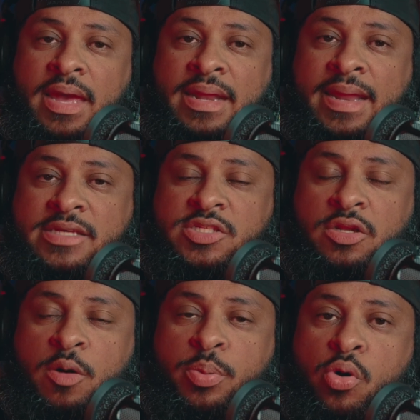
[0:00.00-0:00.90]
an
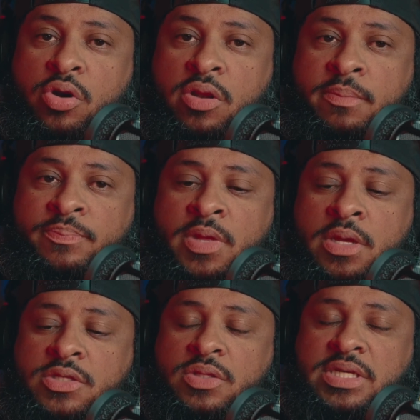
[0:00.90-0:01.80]
XLR port on them.
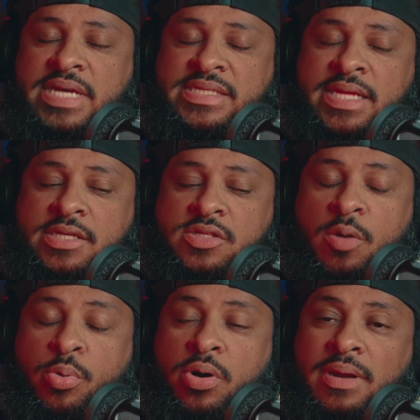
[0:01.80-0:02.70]
So this has an
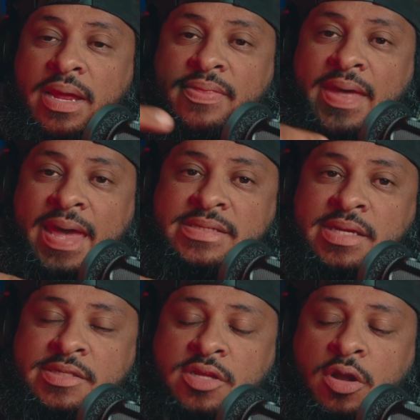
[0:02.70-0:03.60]
XLR port and that has an
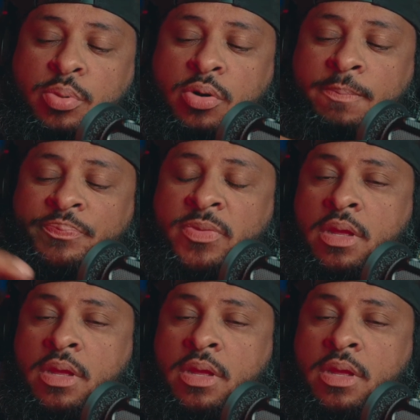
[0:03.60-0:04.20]
XLR port.